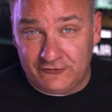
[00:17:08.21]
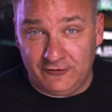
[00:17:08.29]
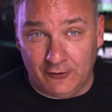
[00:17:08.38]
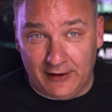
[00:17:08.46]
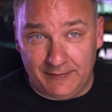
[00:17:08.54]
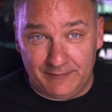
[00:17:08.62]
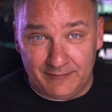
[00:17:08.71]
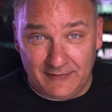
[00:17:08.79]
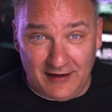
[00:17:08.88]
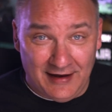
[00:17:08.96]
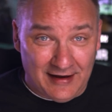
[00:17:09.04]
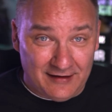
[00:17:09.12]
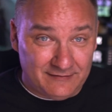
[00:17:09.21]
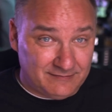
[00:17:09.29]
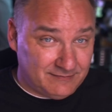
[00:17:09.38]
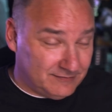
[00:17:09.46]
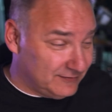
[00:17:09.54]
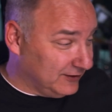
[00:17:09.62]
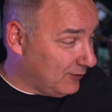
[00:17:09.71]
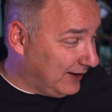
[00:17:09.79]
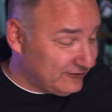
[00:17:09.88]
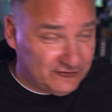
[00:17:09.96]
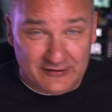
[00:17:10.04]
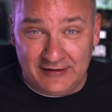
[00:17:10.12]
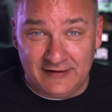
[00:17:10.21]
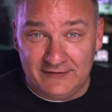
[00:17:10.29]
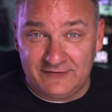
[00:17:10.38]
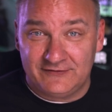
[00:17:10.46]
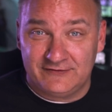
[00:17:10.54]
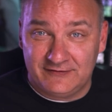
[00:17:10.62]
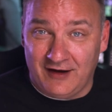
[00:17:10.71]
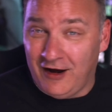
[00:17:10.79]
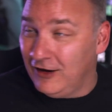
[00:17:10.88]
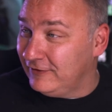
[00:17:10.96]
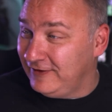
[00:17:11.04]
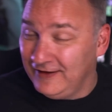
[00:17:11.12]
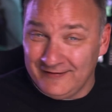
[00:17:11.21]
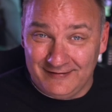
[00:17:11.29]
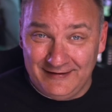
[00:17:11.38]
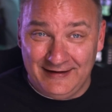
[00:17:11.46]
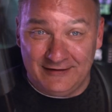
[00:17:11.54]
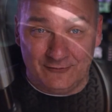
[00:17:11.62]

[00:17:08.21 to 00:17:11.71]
to it. And the question is, are the Elite